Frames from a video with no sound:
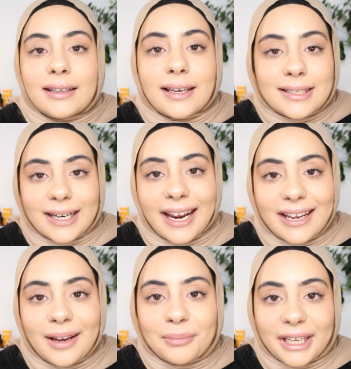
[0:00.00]
And
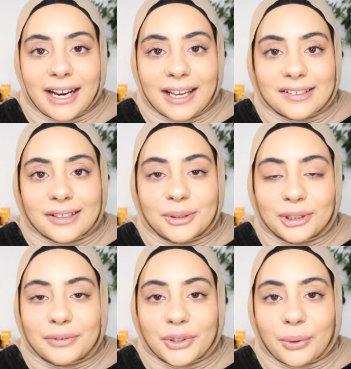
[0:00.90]
today I'm going to answer
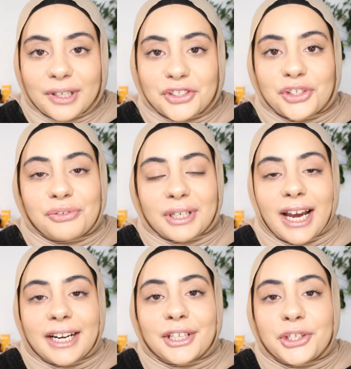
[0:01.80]
all of your questions
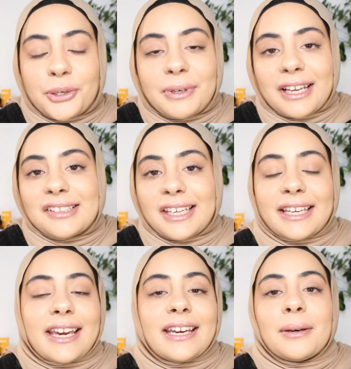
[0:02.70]
regarding Q+A
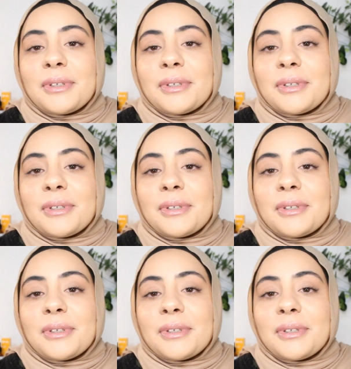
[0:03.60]
Skincare.